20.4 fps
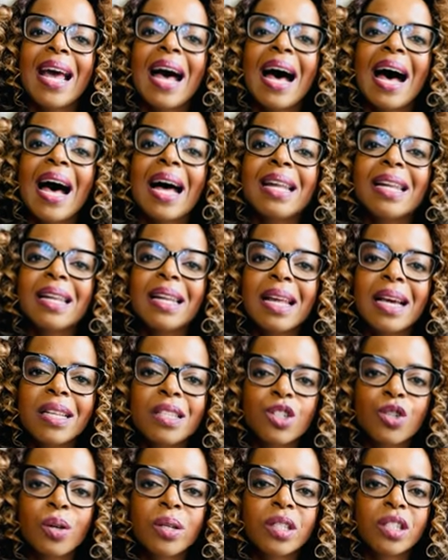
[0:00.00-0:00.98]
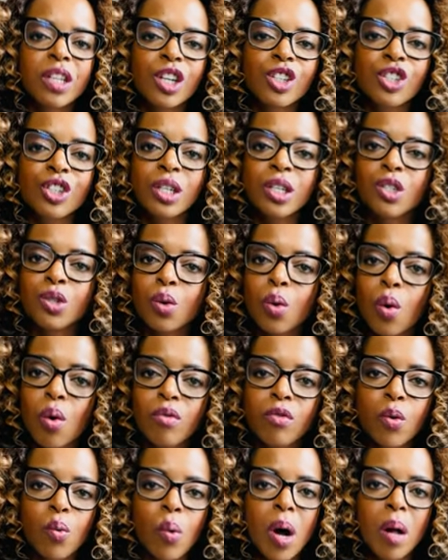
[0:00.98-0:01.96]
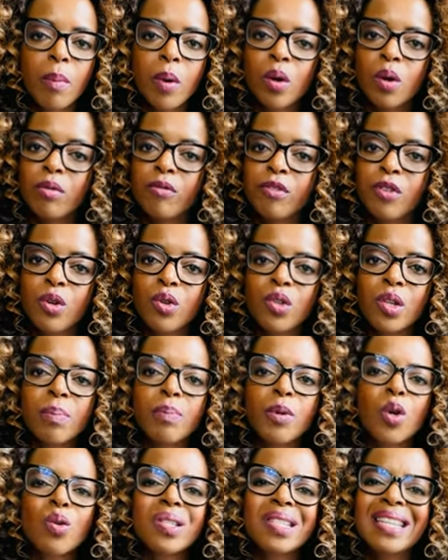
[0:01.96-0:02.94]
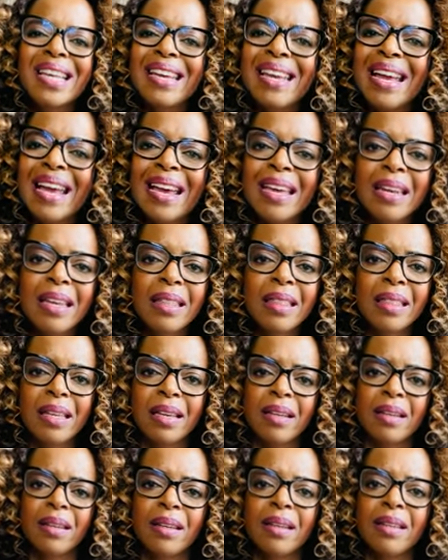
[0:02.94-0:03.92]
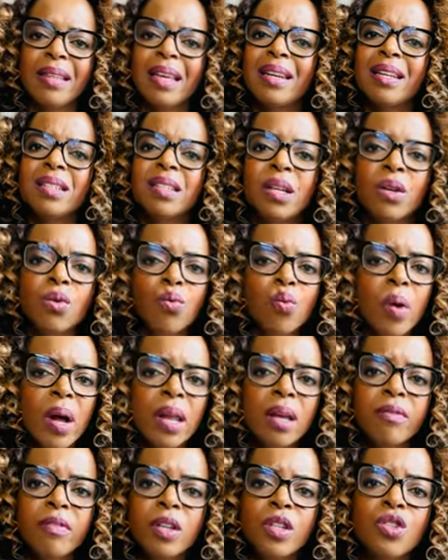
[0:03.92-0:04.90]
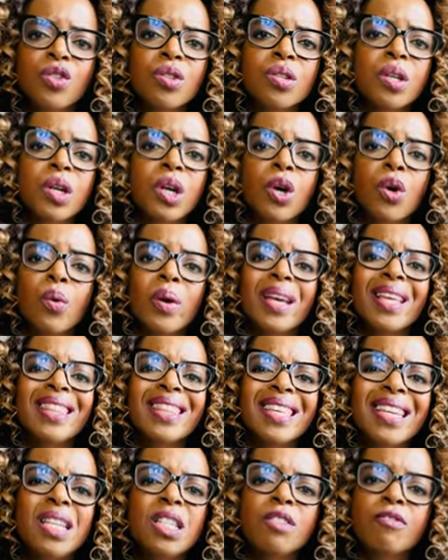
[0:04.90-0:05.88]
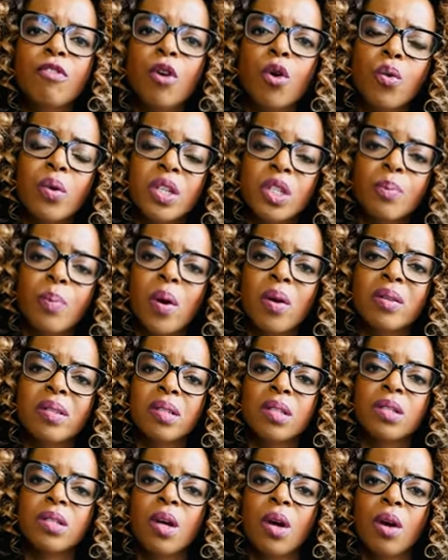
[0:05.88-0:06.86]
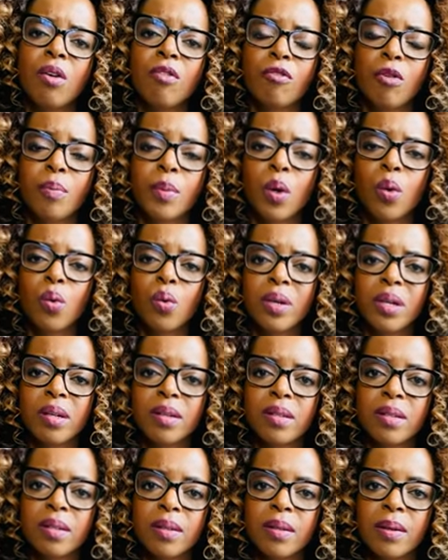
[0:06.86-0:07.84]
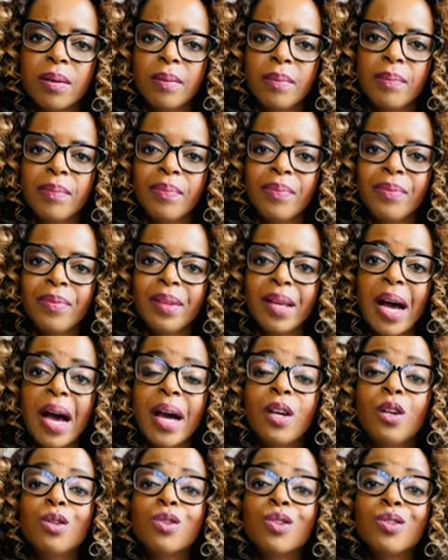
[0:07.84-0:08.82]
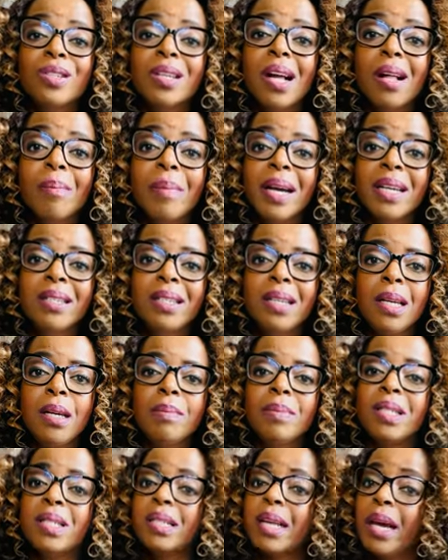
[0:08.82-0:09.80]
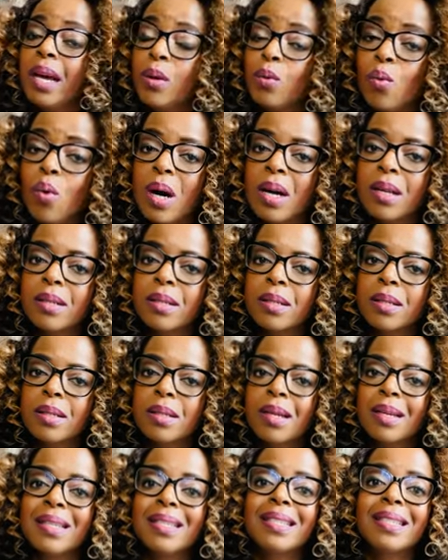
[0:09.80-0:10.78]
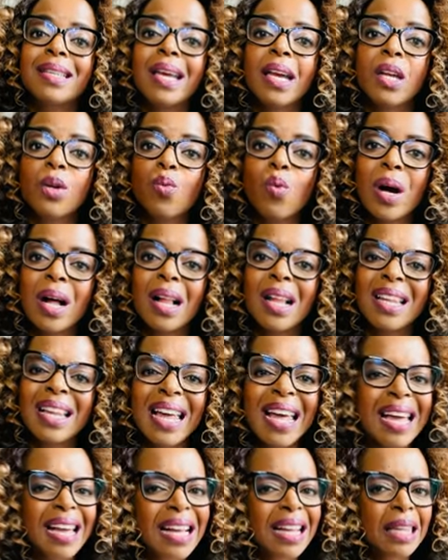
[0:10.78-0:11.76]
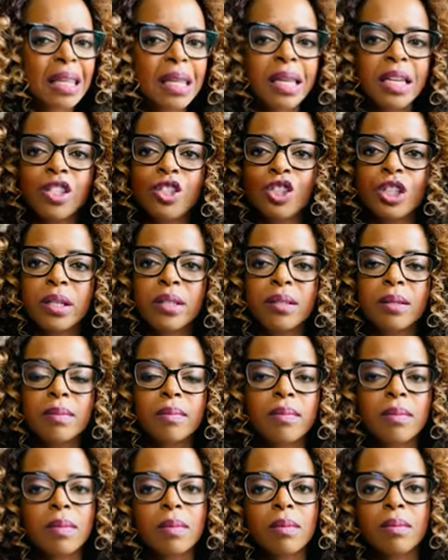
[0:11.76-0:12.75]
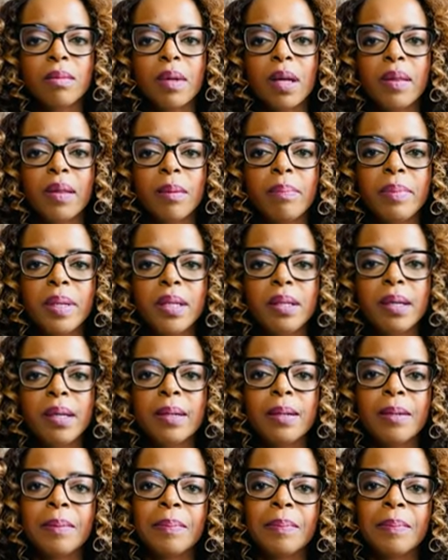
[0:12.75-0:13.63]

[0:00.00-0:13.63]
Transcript: Unless your intention is to overwhelm or confuse them, don't say anything that is irrelevant to securing these 4 responses from your audience. I used to tell my team, say it once, say it well, clinch it, and then be done.